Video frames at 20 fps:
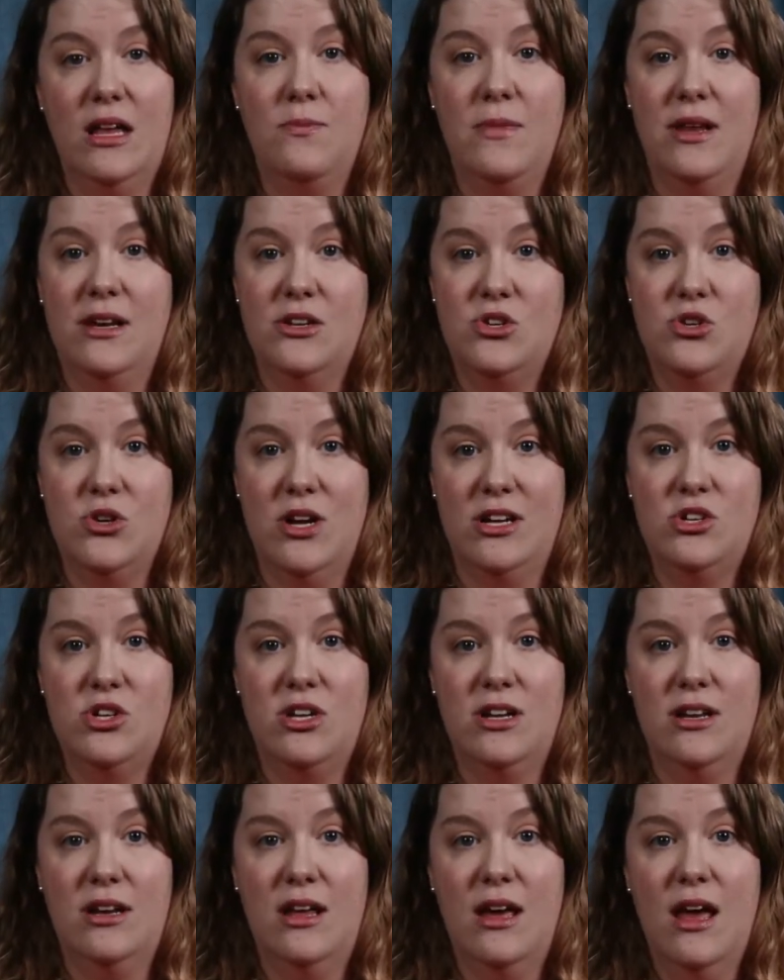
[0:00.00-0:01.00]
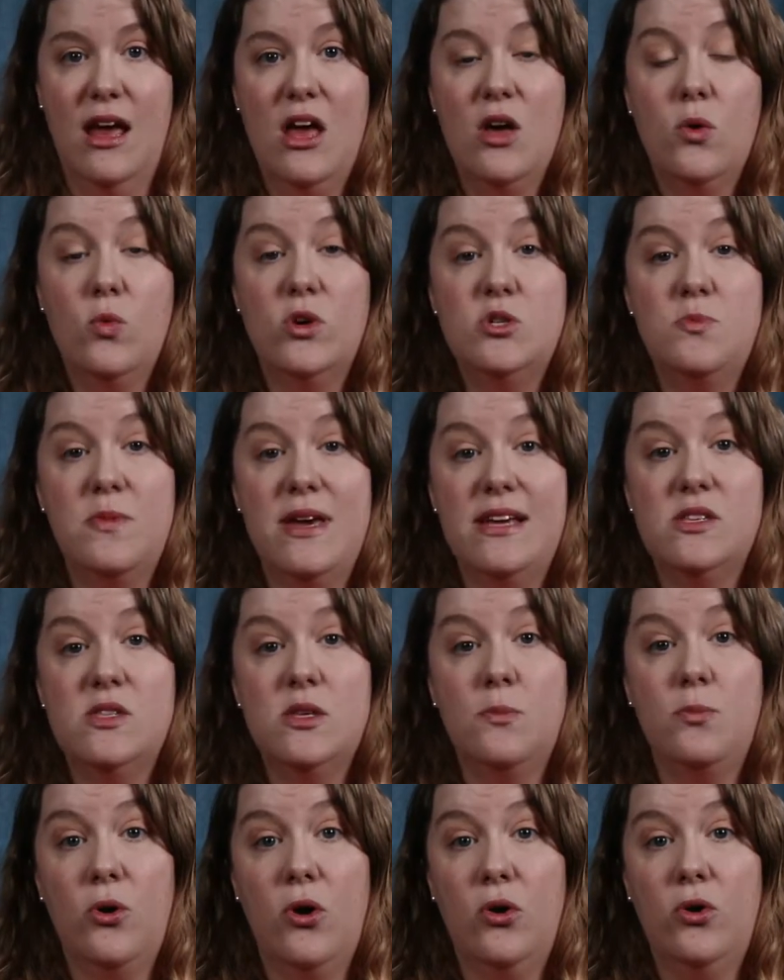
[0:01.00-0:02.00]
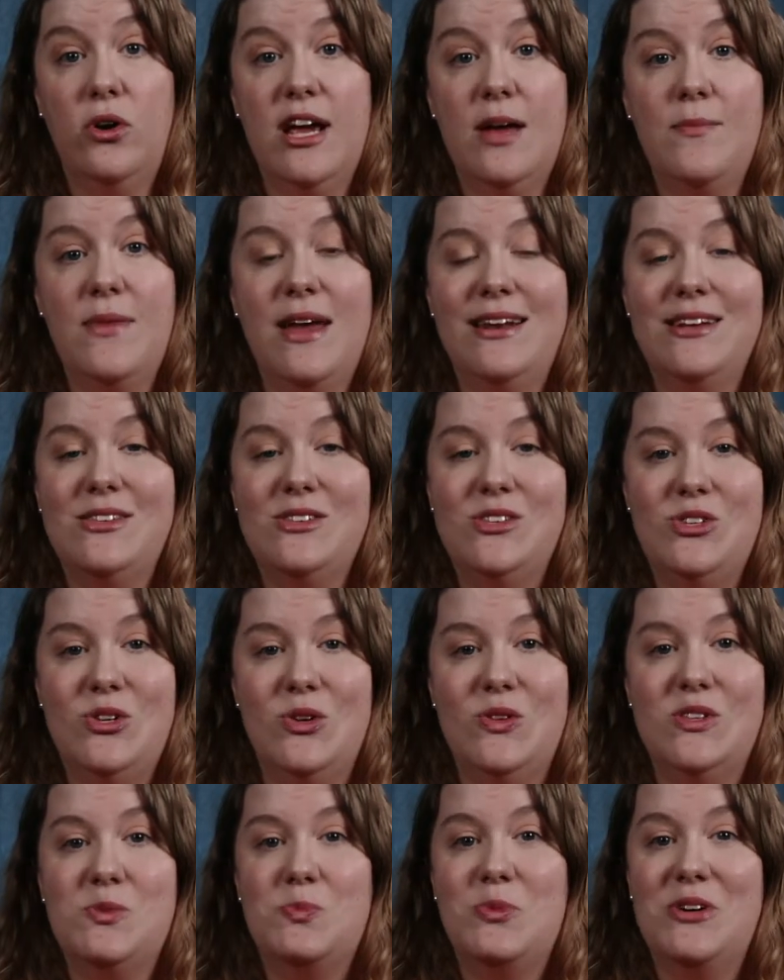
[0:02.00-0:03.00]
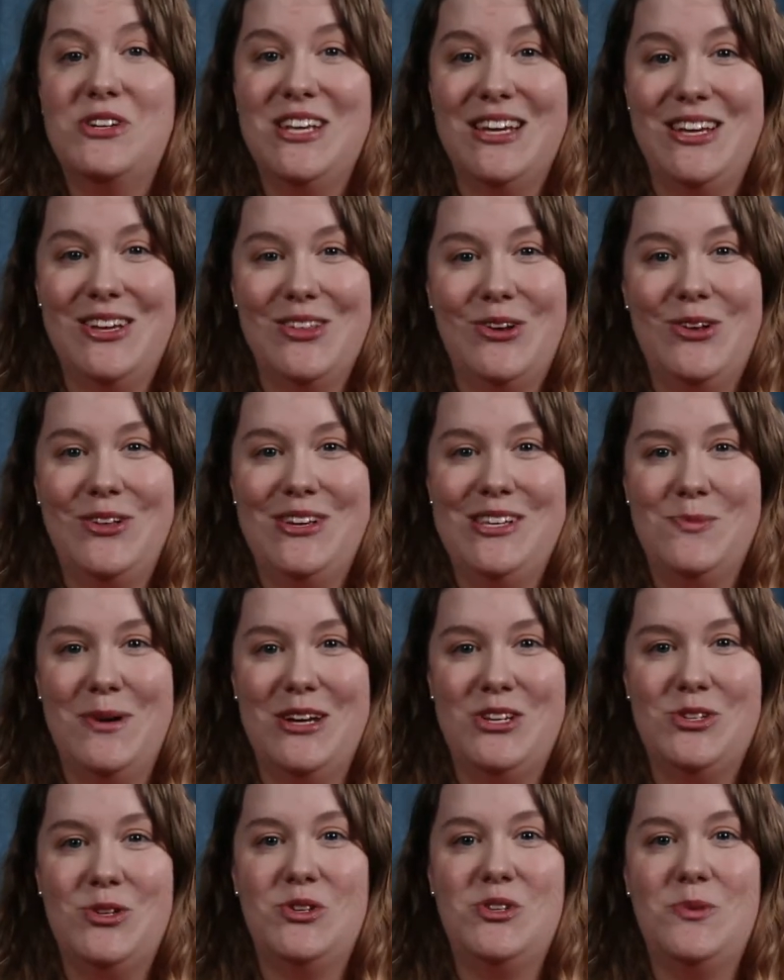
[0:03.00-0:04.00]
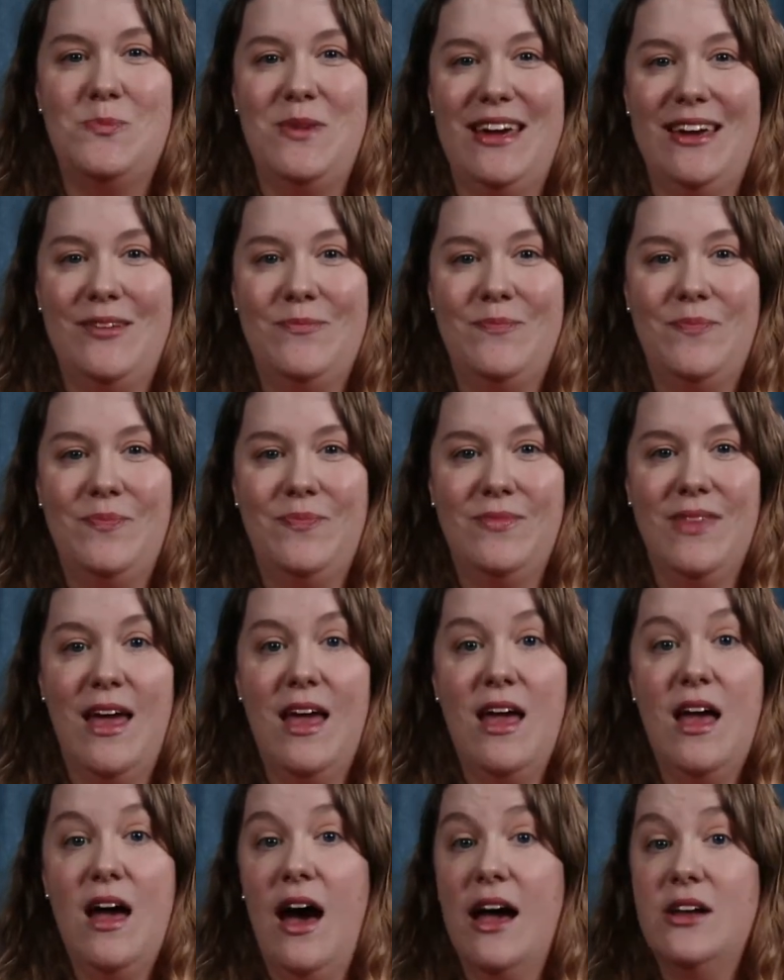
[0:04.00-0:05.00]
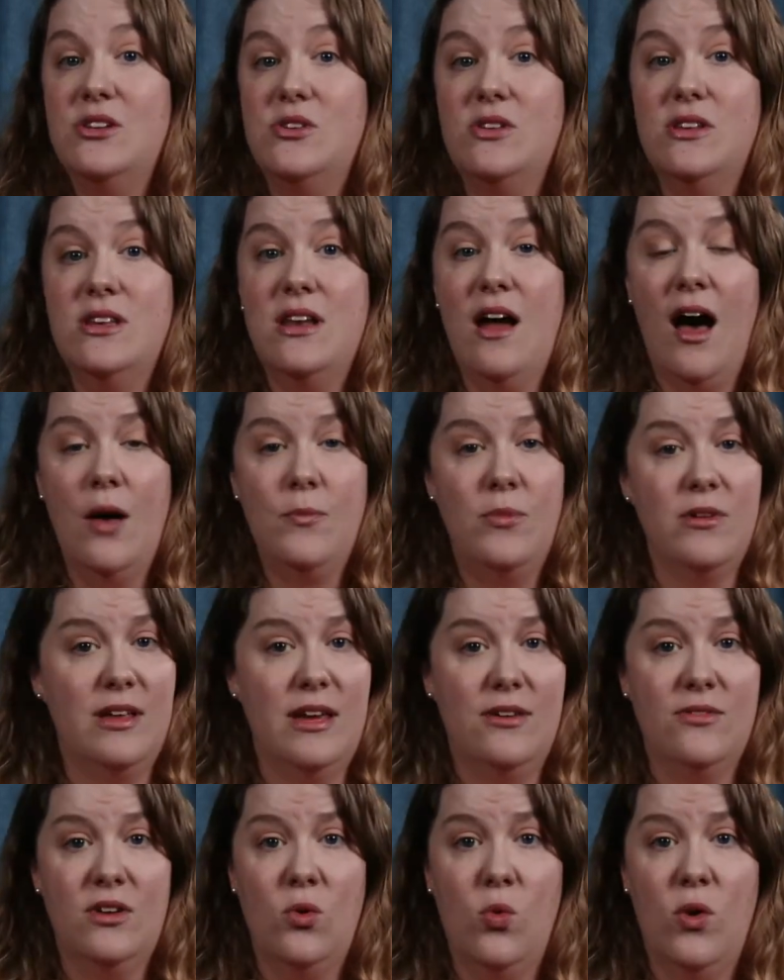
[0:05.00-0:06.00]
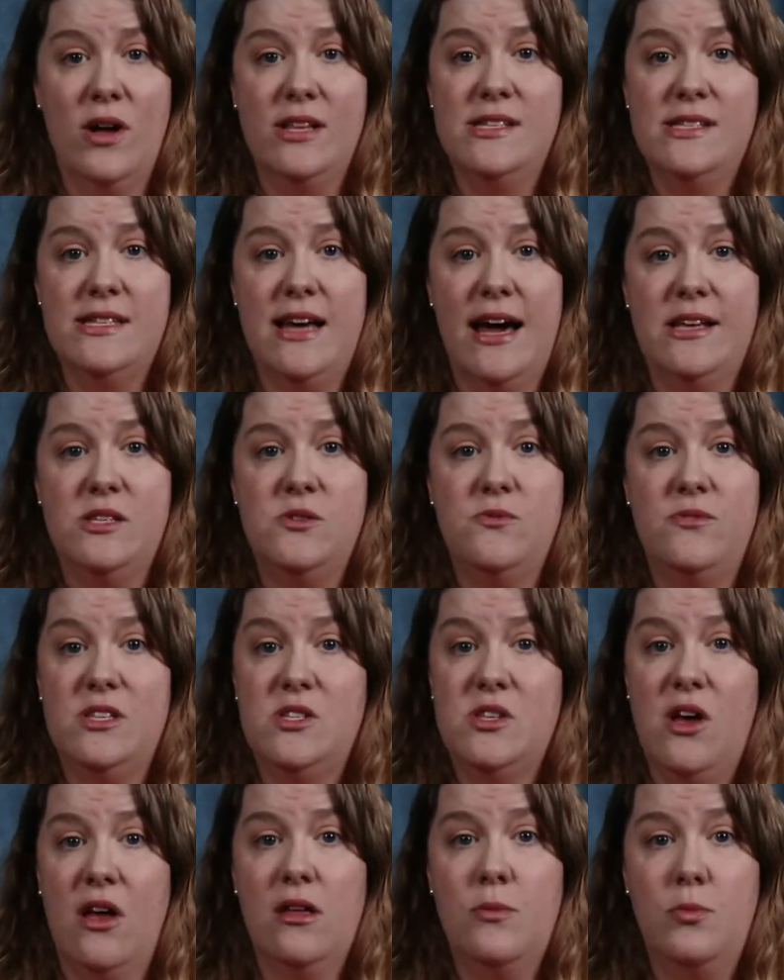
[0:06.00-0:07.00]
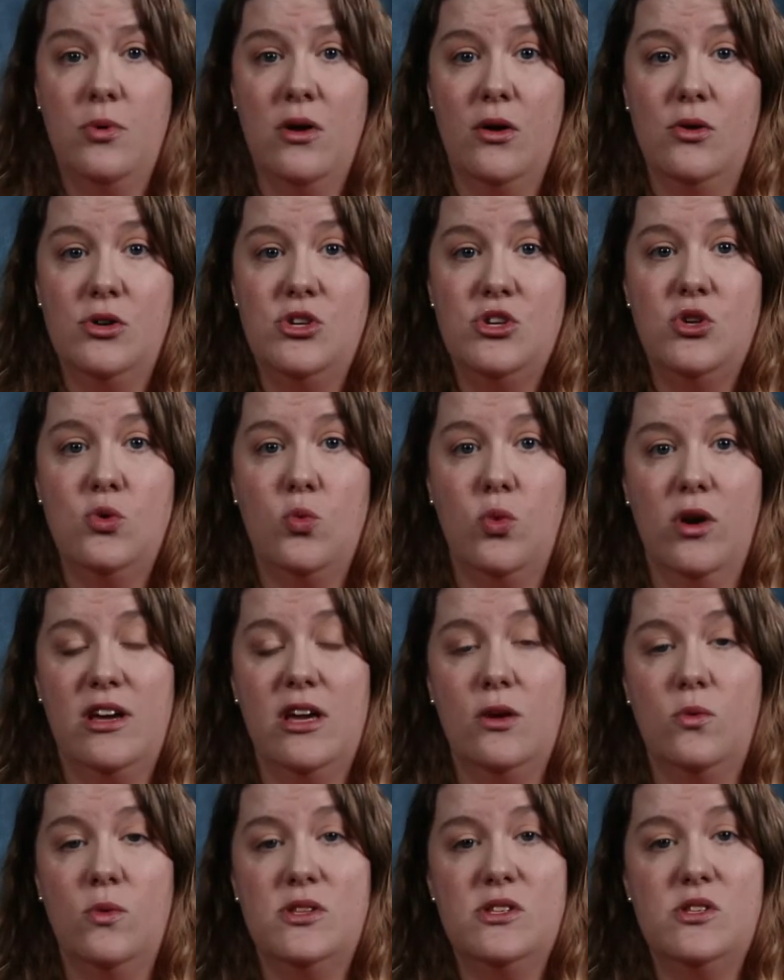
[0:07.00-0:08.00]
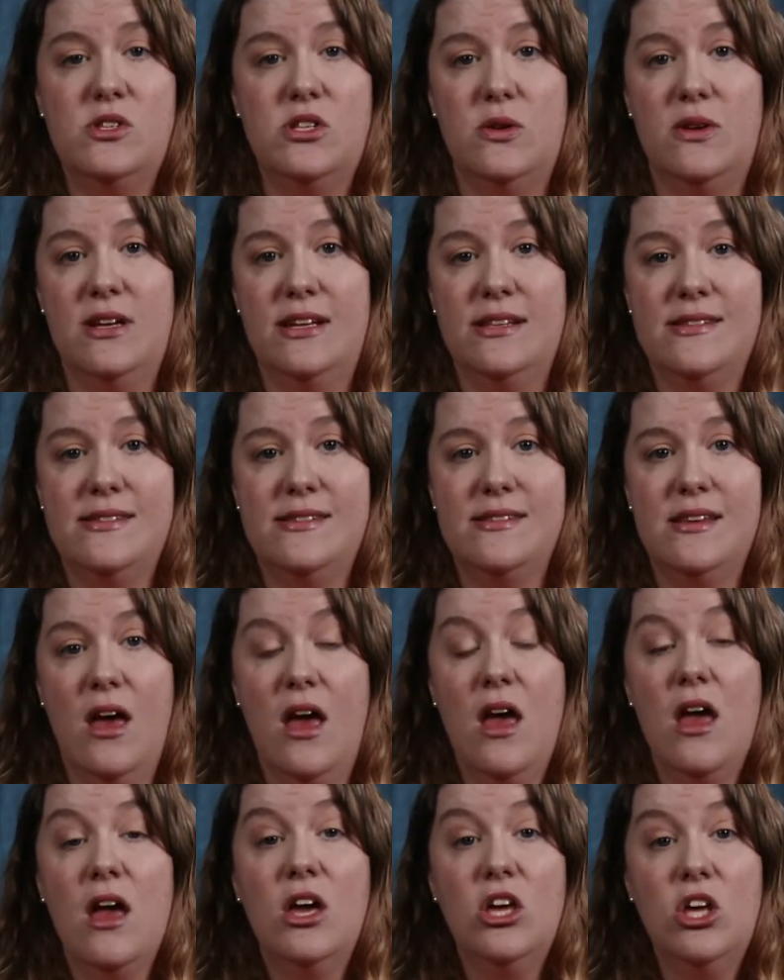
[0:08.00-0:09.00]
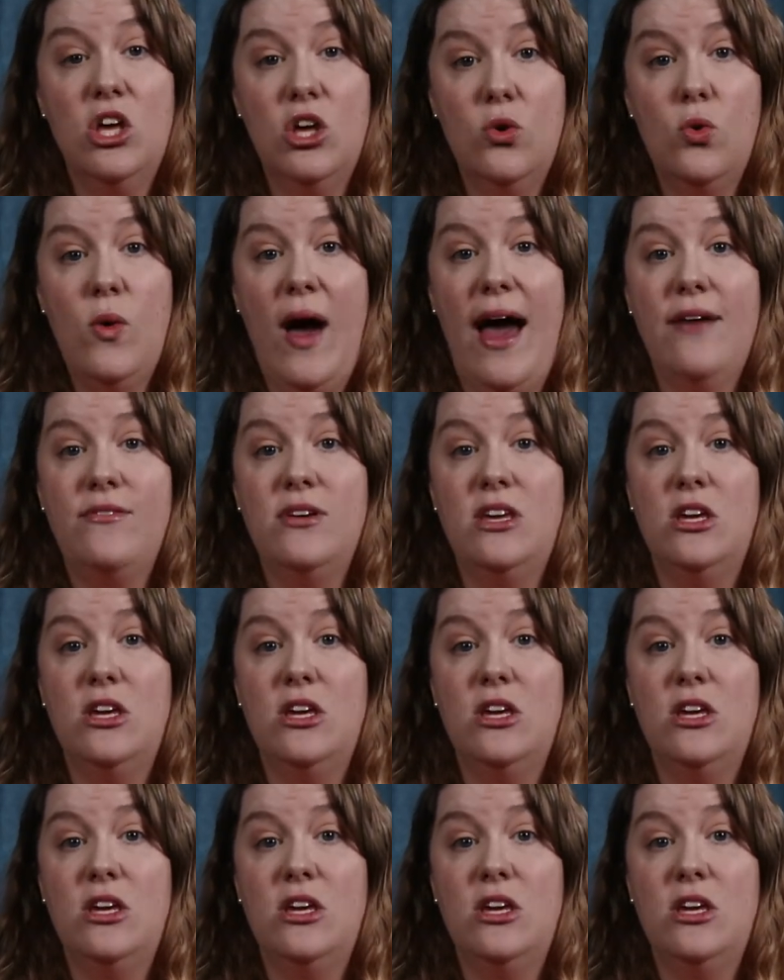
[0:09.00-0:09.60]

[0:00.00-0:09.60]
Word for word: administration, which makes the program and its students particularly special to me. I do not believe in a one-size-fits-all approach to working with students. You have